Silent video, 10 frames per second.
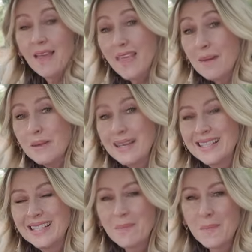That
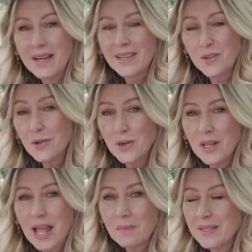means embedded
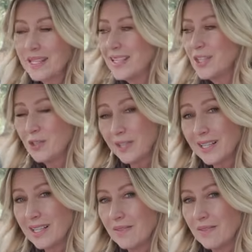Google apps, including